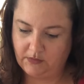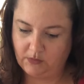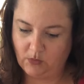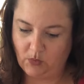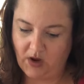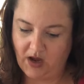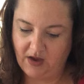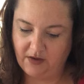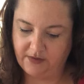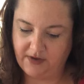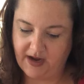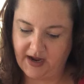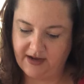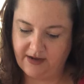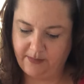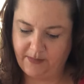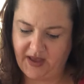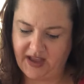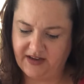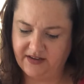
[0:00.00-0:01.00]
wow, Knight
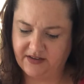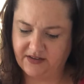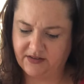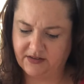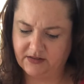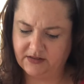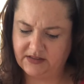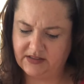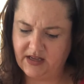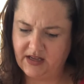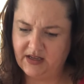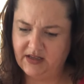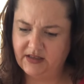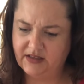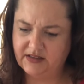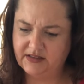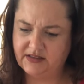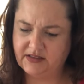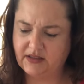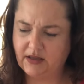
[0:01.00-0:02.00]
of Pentacles
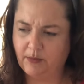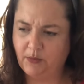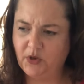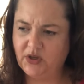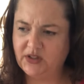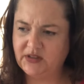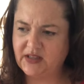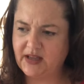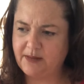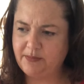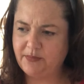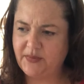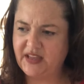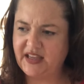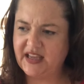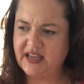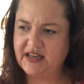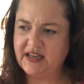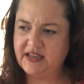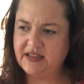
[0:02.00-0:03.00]
someone like
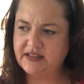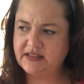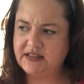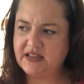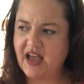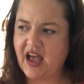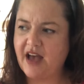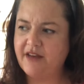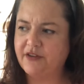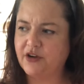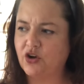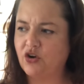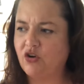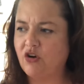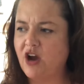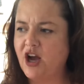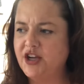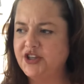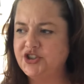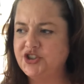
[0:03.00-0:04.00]
beginning to have a
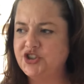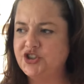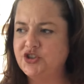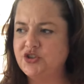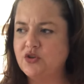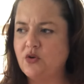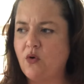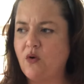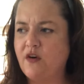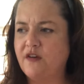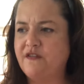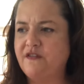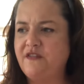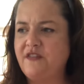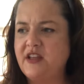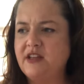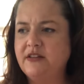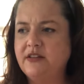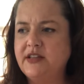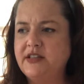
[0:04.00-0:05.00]
crush or
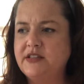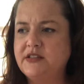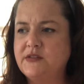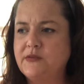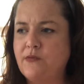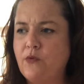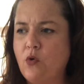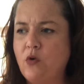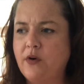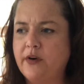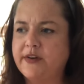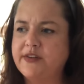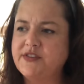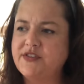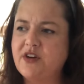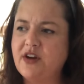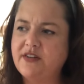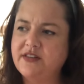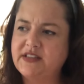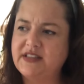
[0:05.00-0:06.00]
feelings for or
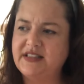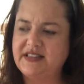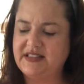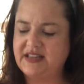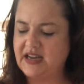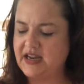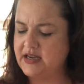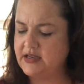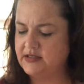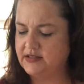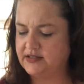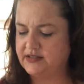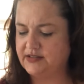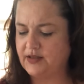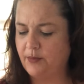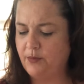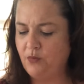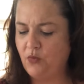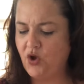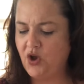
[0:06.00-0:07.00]
start to date
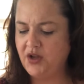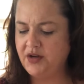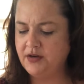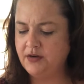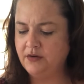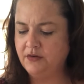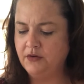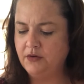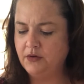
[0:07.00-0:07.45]
someone.